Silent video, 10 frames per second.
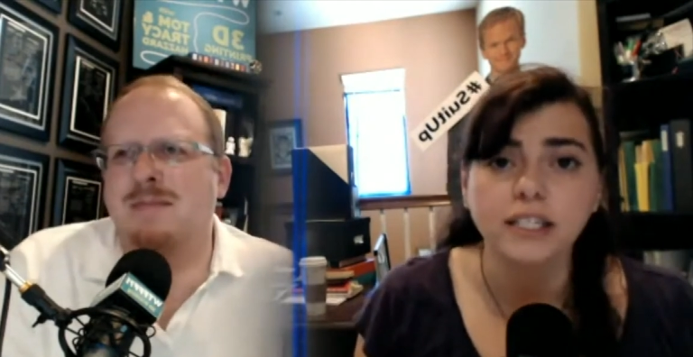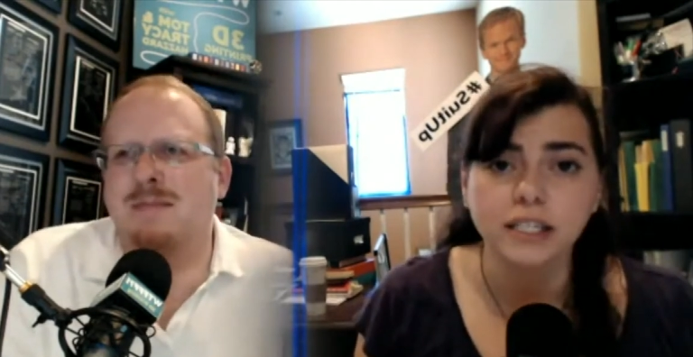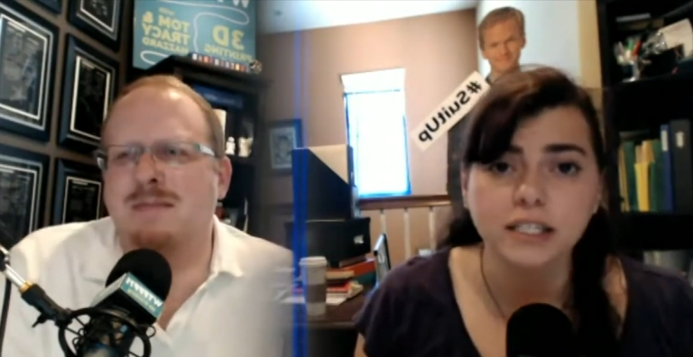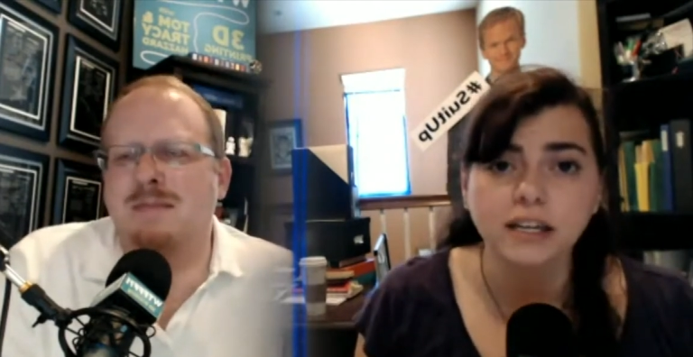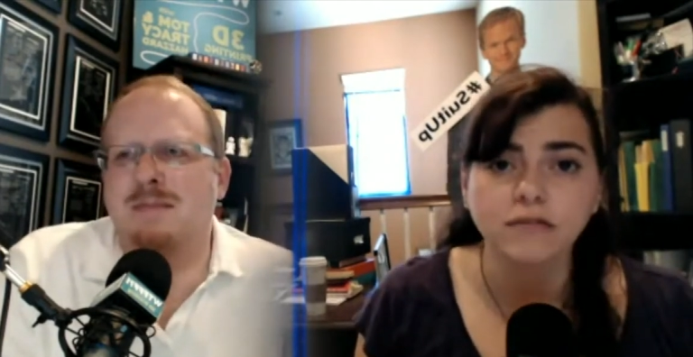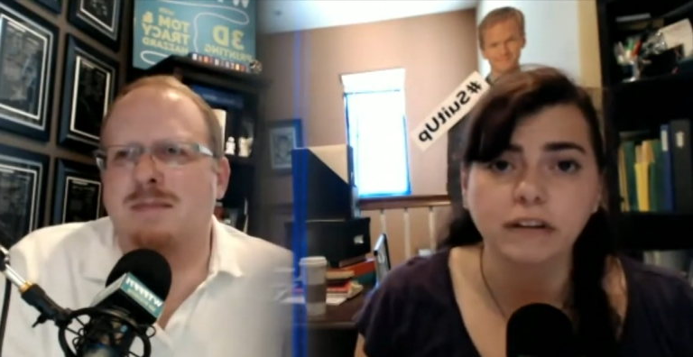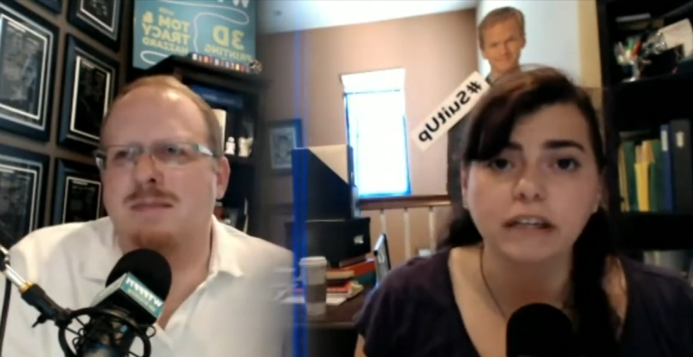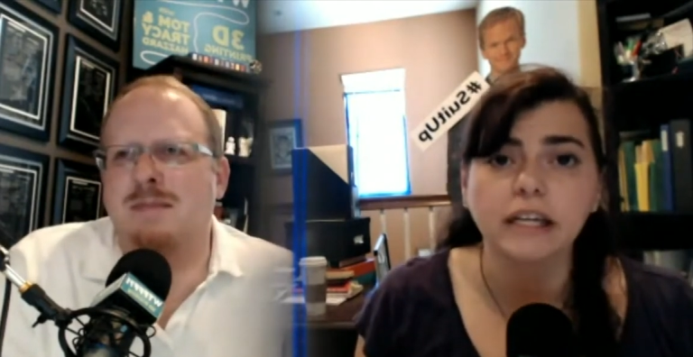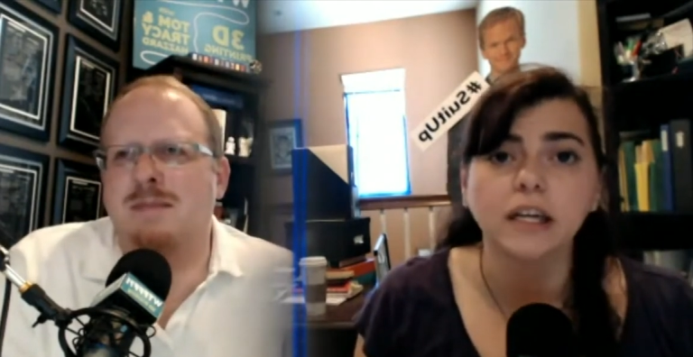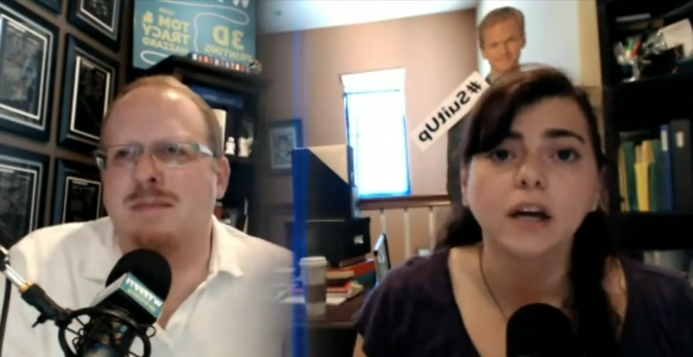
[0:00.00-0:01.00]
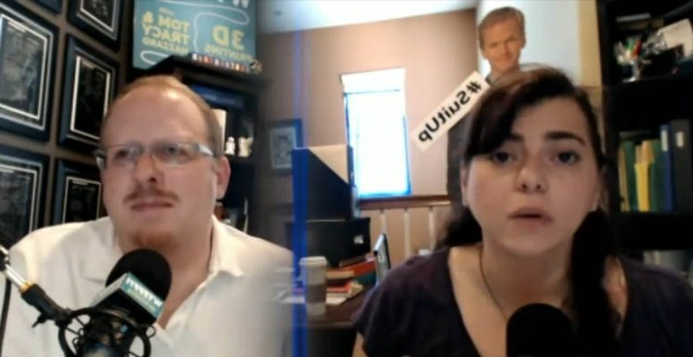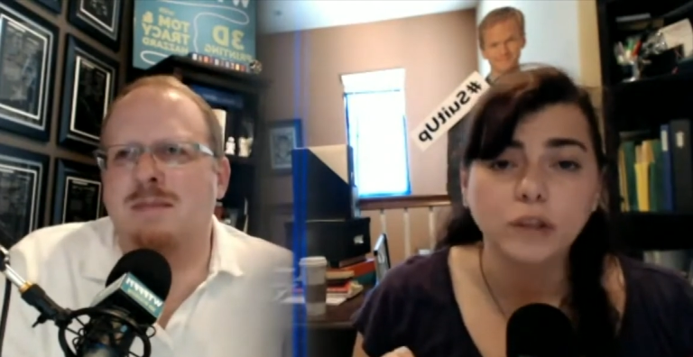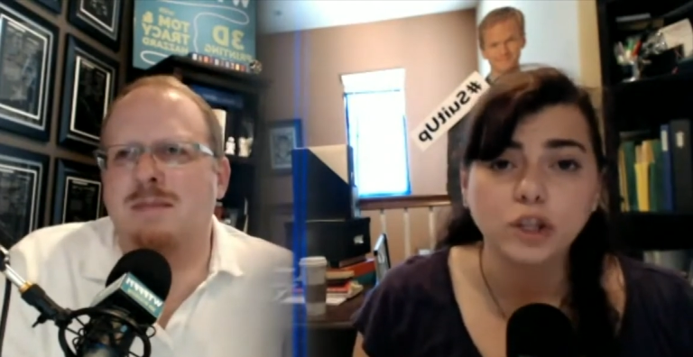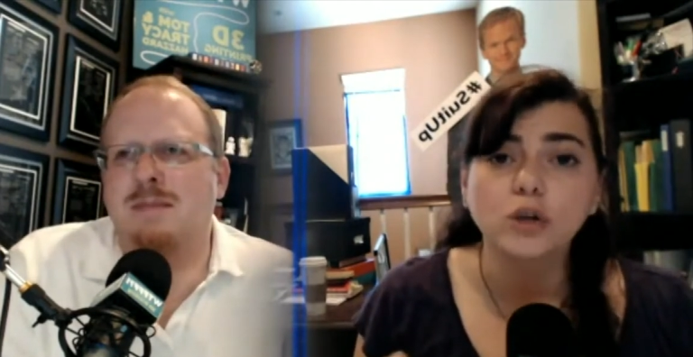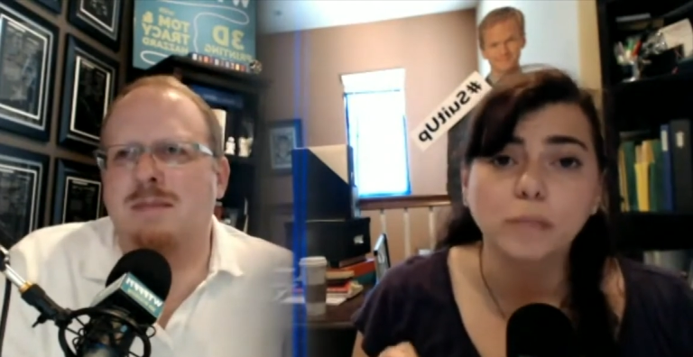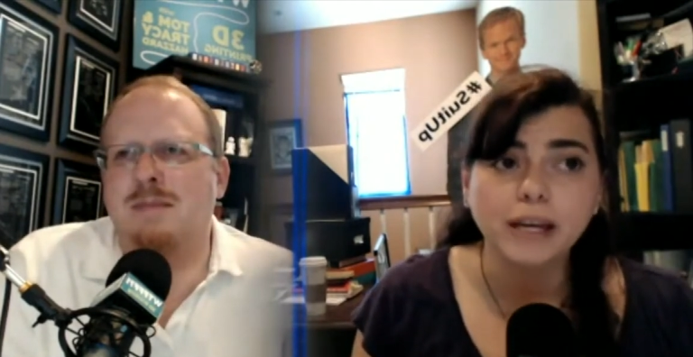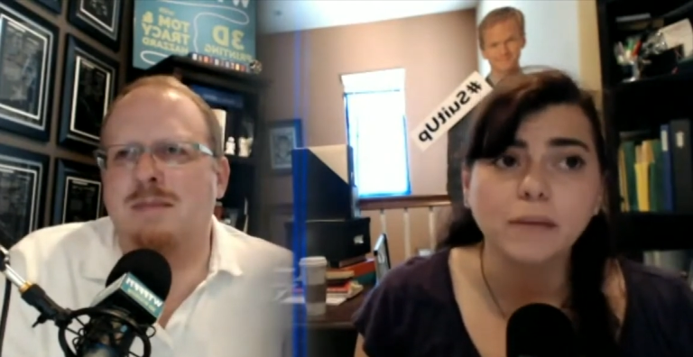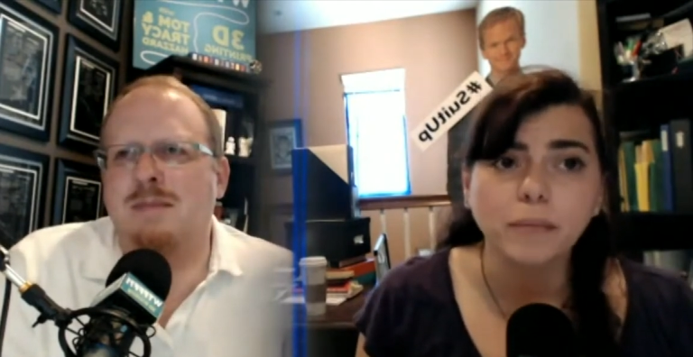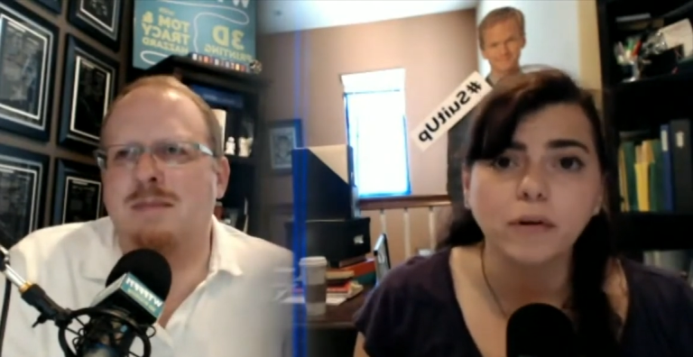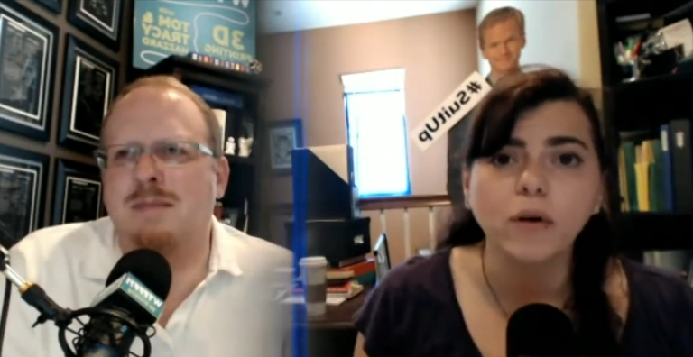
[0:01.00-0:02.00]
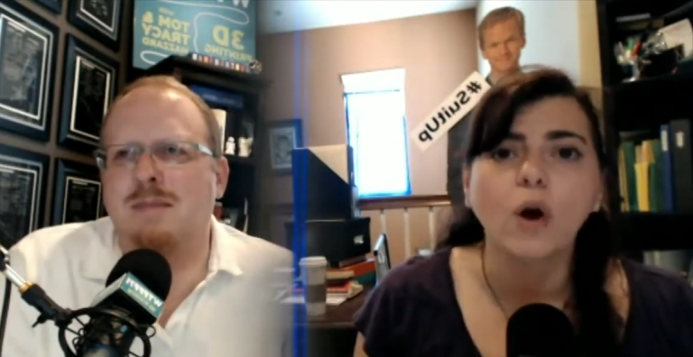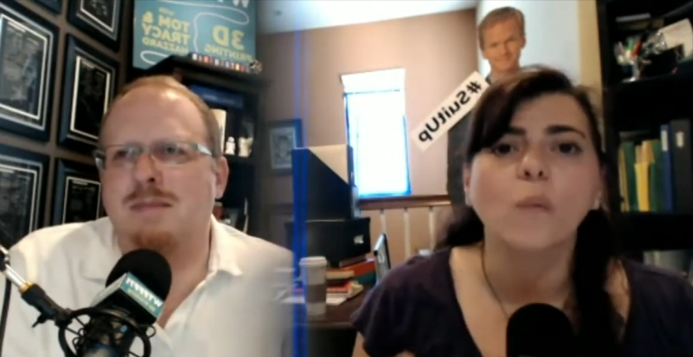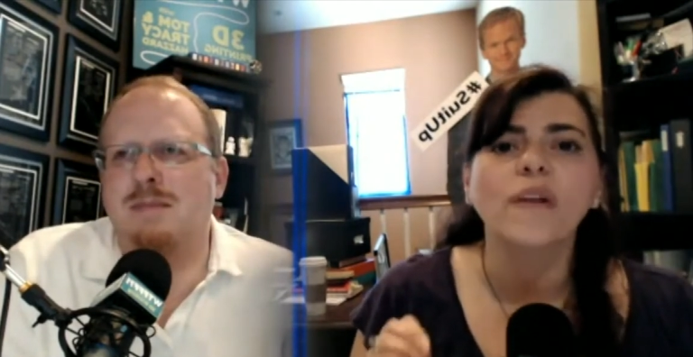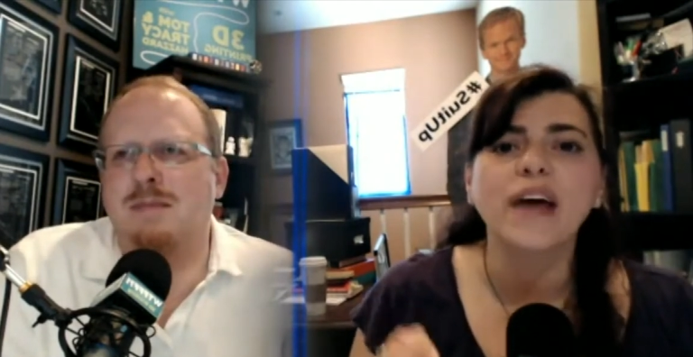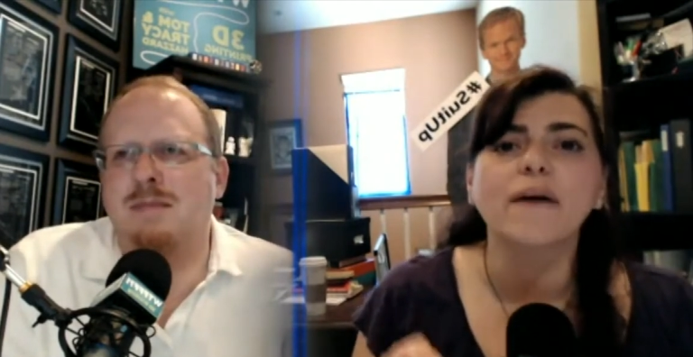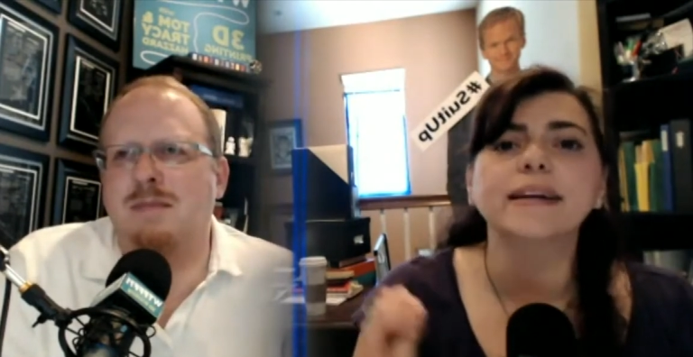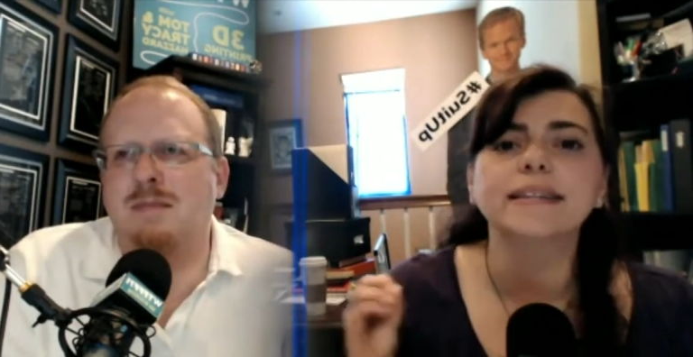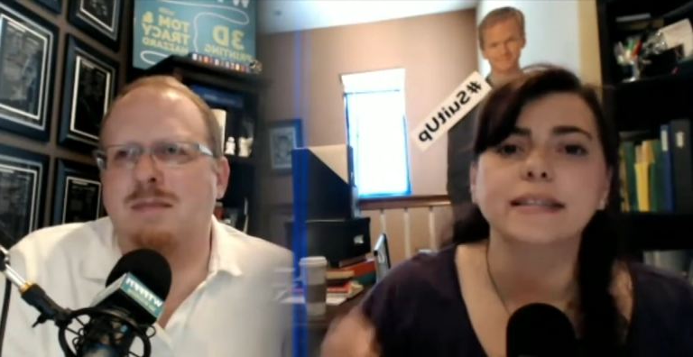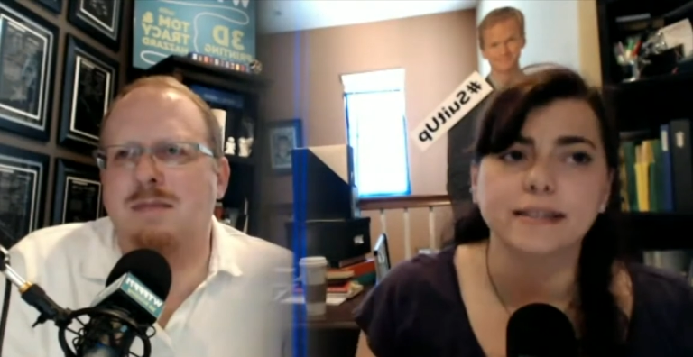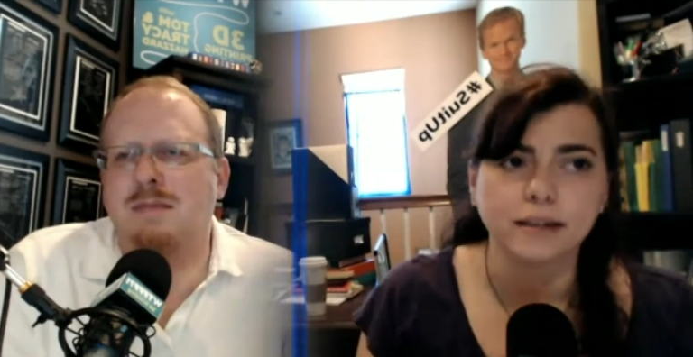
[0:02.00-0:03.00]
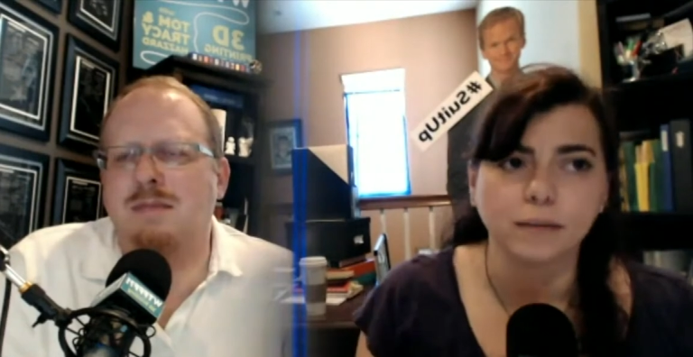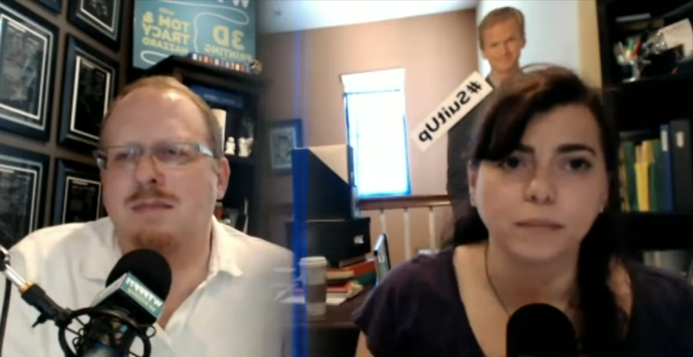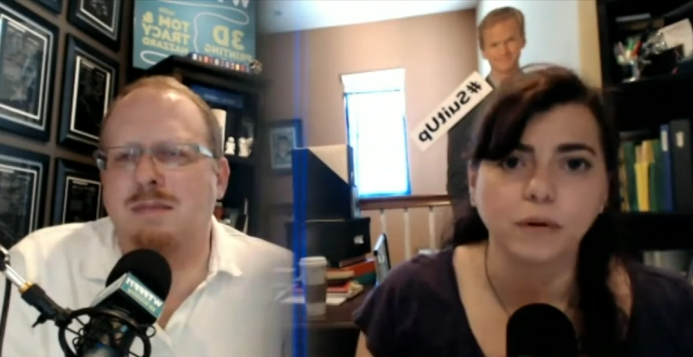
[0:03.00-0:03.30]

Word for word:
Speaker 1: successfully with 2 people without a system,